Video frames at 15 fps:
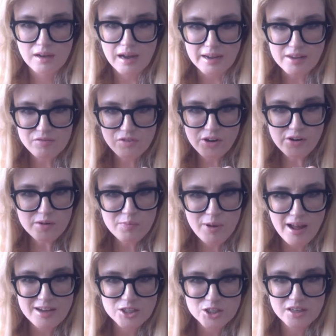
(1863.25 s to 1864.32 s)
I get very
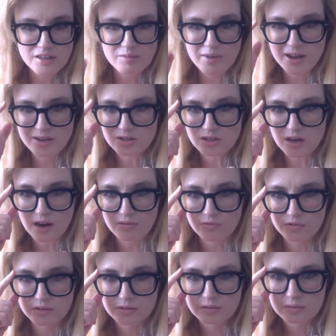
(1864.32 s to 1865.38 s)
passionate about stuff.